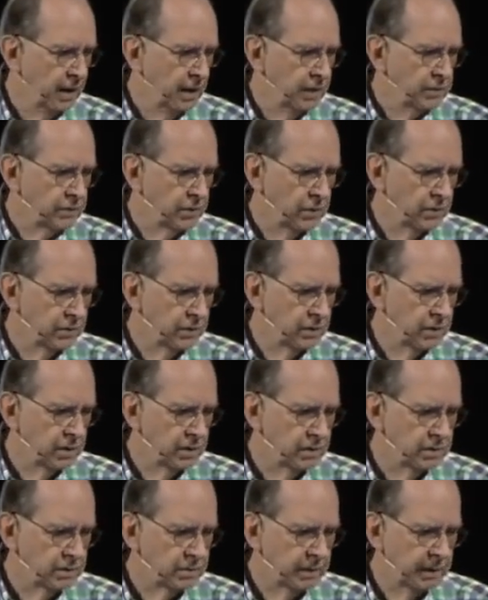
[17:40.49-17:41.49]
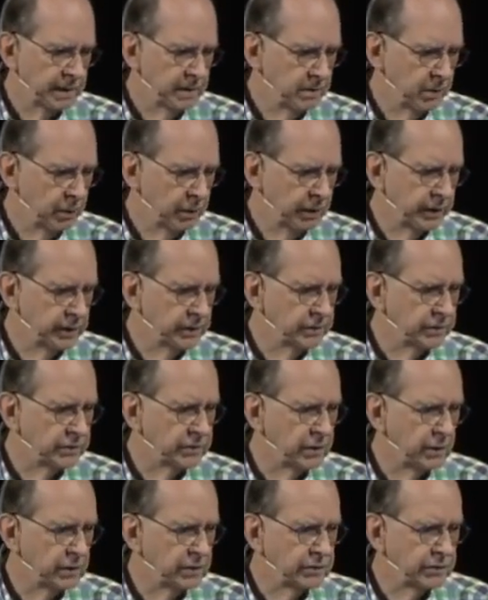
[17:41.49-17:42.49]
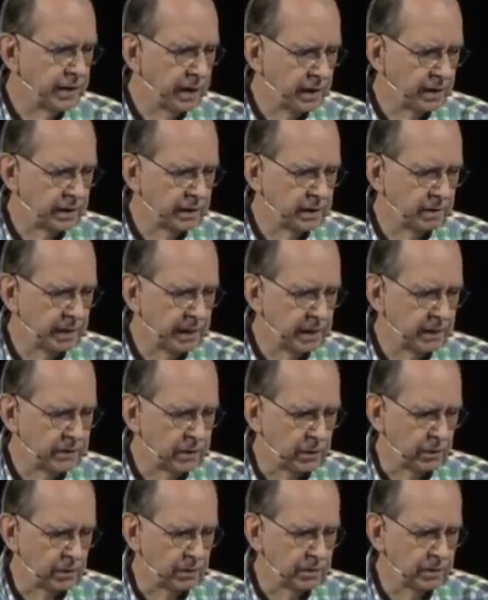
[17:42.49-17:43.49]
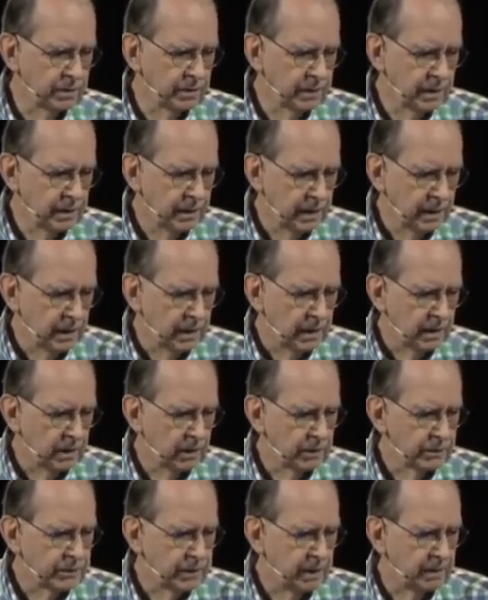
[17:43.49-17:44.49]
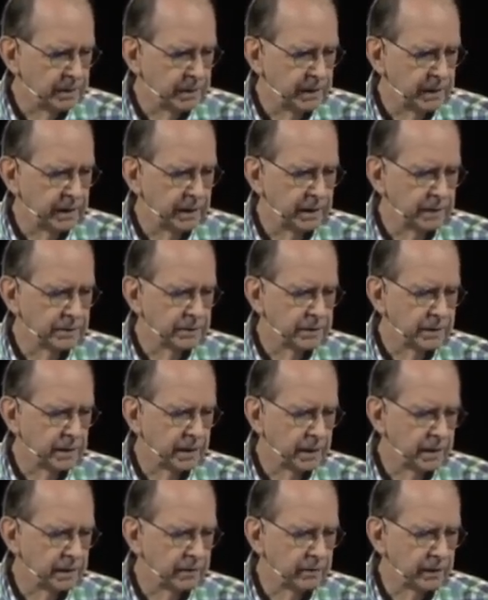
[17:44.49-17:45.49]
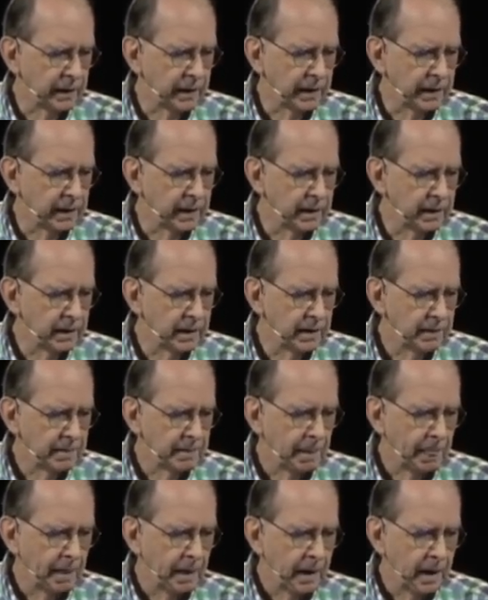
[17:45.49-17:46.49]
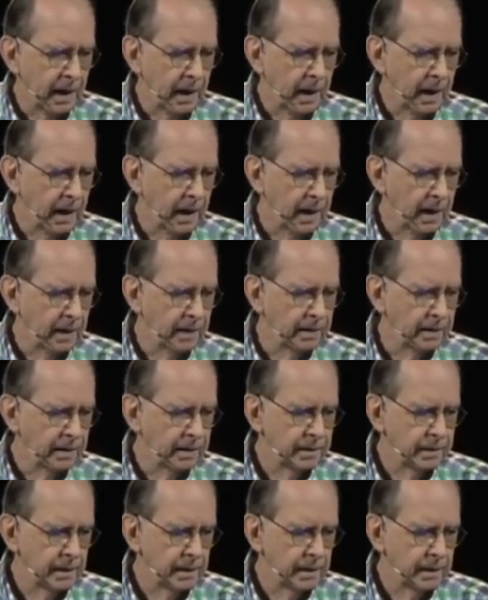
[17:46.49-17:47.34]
So the spleen meridian starts down in the big toe, goes up the inside of the leg, and